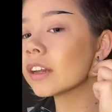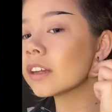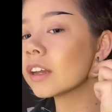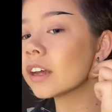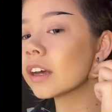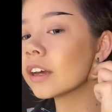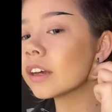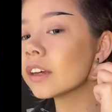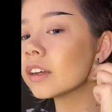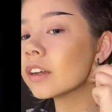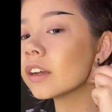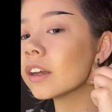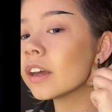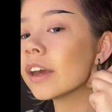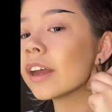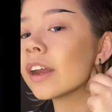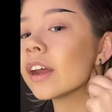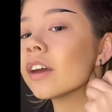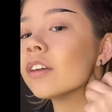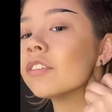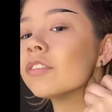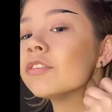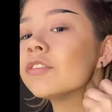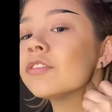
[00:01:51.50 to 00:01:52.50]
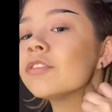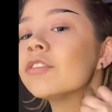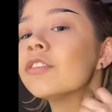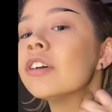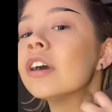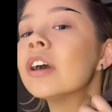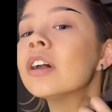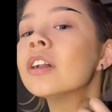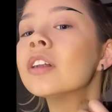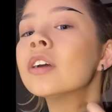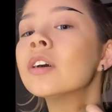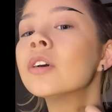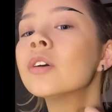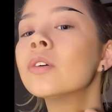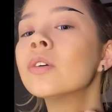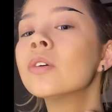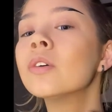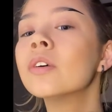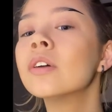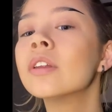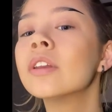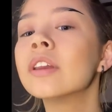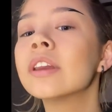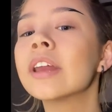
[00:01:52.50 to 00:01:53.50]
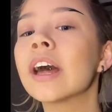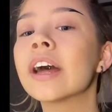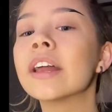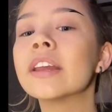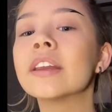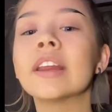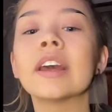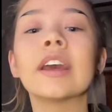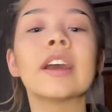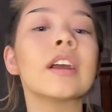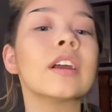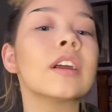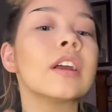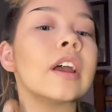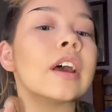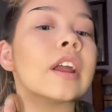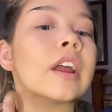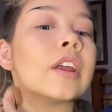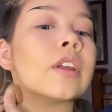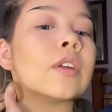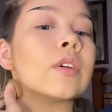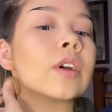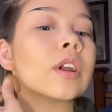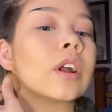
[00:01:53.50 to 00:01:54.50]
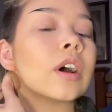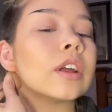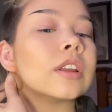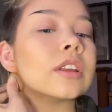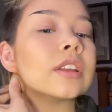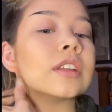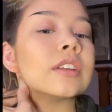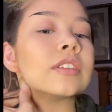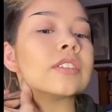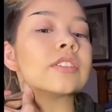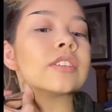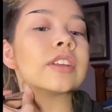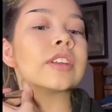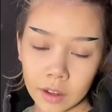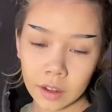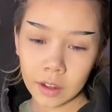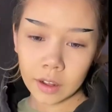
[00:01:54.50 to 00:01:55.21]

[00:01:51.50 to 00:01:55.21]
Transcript: line and I follow that there and I do it on the same.